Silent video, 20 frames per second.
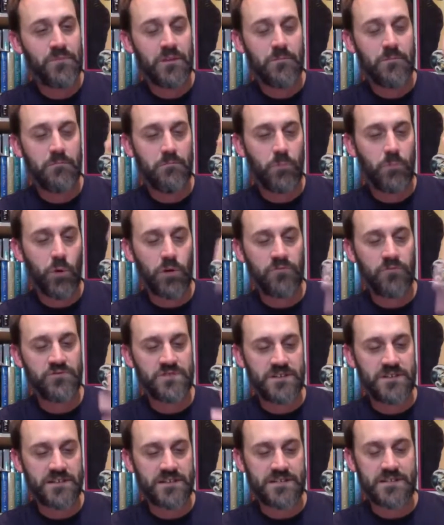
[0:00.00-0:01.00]
morphs
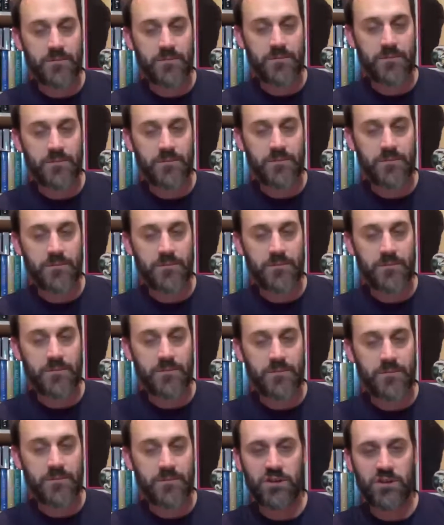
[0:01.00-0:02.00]
into something more
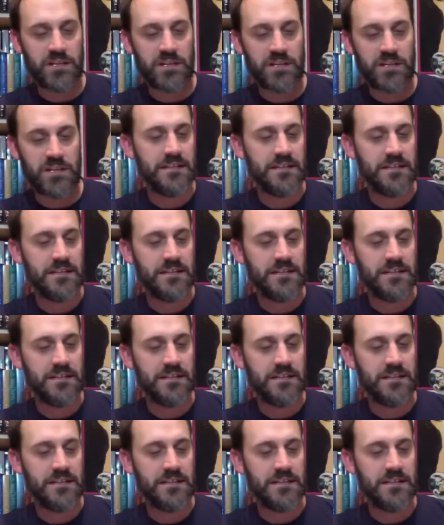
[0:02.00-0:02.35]
human looking,